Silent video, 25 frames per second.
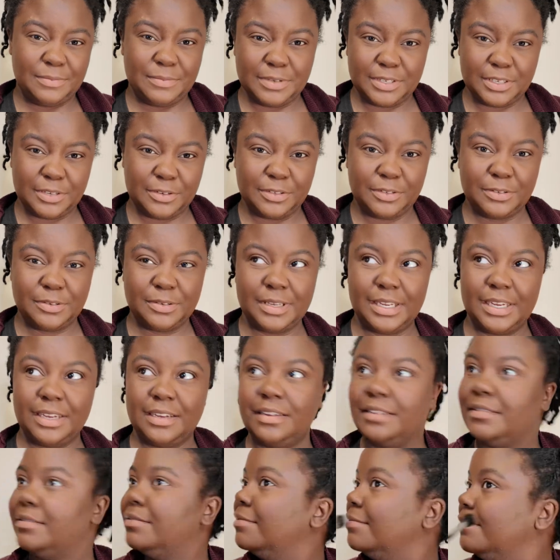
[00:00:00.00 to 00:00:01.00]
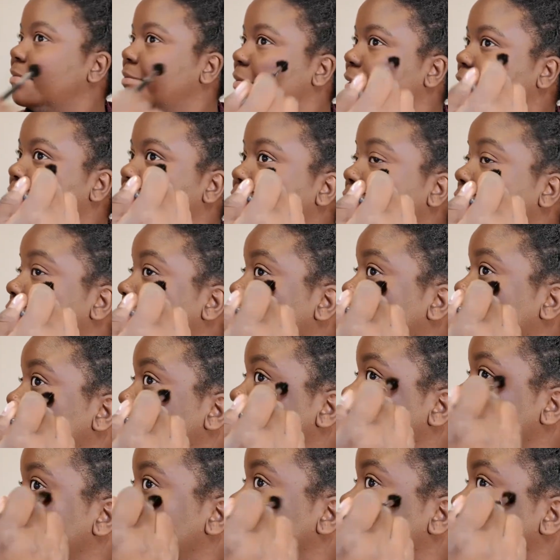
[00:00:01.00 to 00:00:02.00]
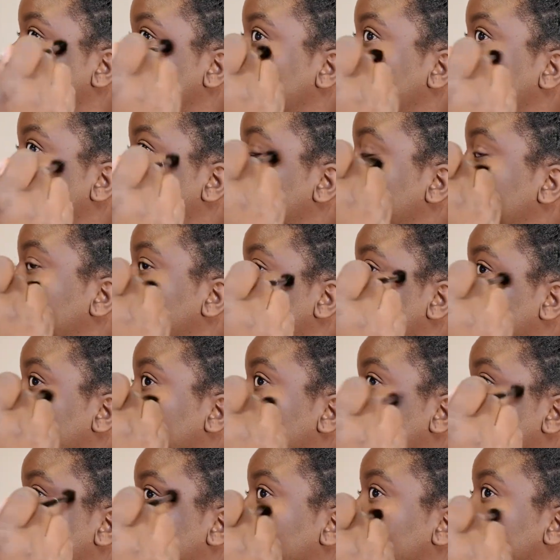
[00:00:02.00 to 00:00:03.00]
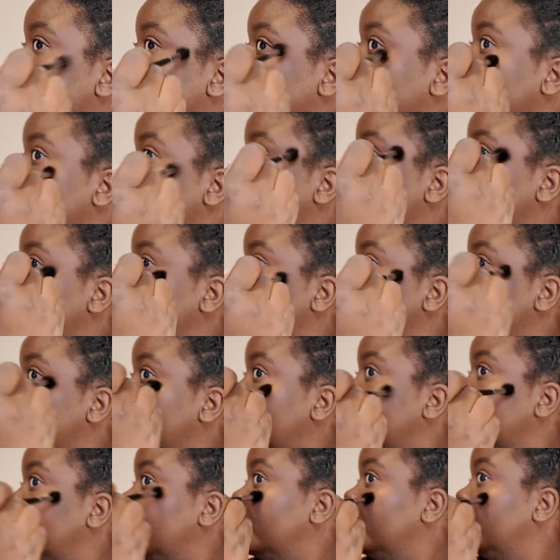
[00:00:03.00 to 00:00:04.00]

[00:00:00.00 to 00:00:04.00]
was also like a revolutionary time for makeup, in my opinion.